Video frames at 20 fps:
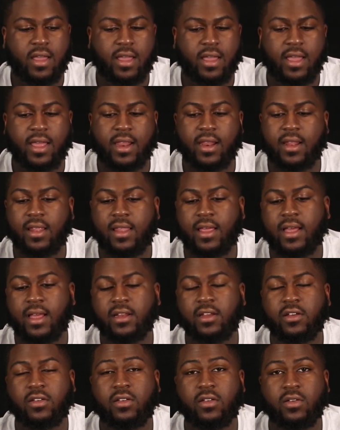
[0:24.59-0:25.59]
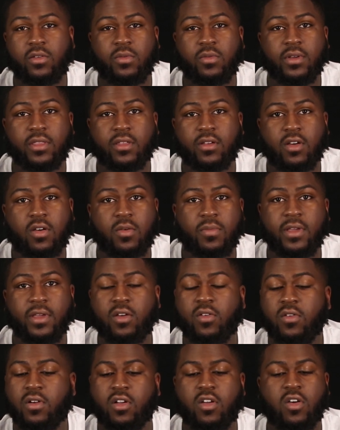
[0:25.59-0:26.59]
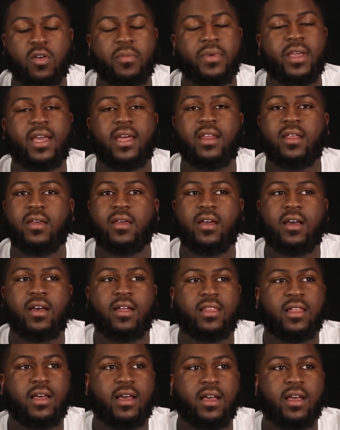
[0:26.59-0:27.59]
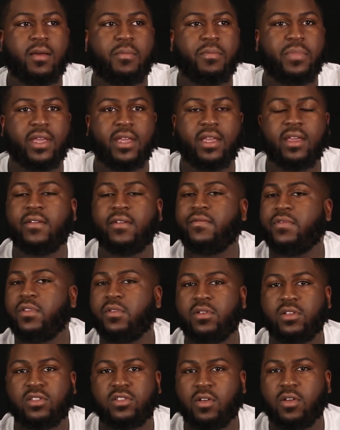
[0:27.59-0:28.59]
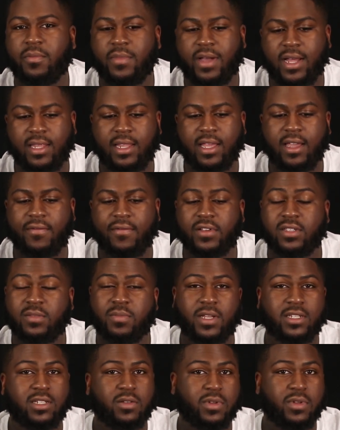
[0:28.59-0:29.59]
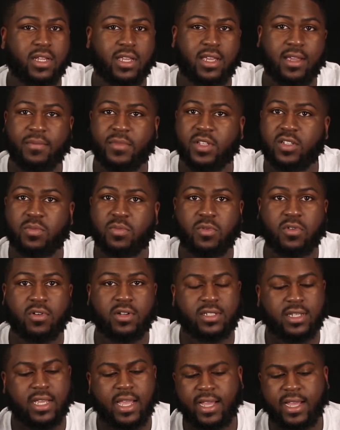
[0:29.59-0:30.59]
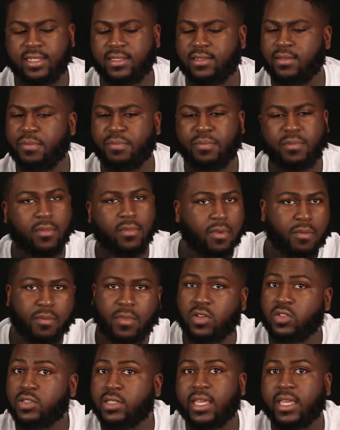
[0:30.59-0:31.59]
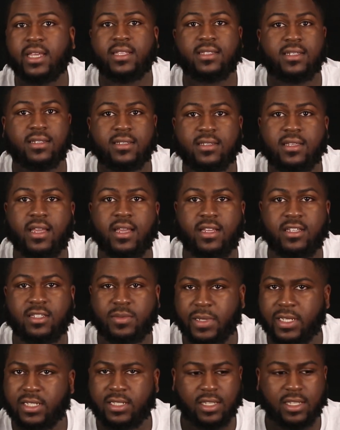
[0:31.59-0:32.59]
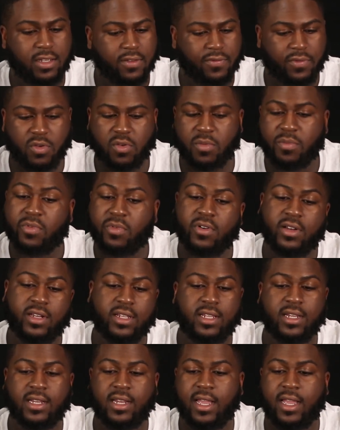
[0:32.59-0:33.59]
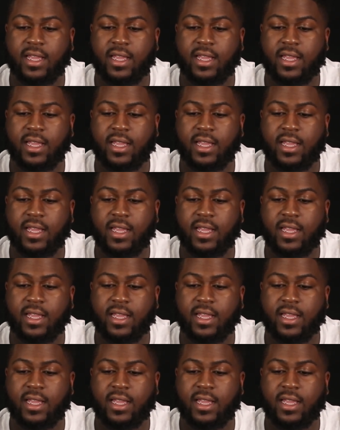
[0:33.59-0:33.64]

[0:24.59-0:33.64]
had a lot to do with Kobe, or Kobe had a big influence on my life, especially when it came to sports. As most kids can say, especially if you were born in the